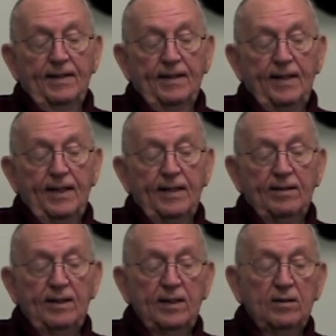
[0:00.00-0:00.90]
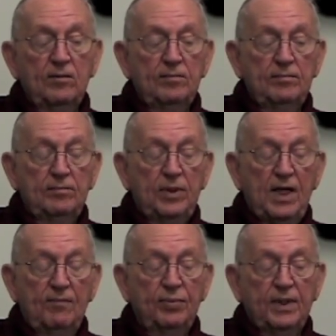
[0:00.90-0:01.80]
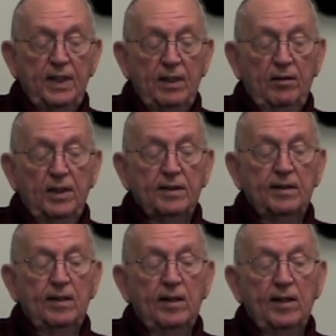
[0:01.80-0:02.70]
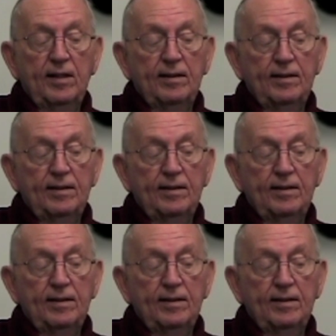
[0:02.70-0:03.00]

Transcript: And then Bob Bacaric and I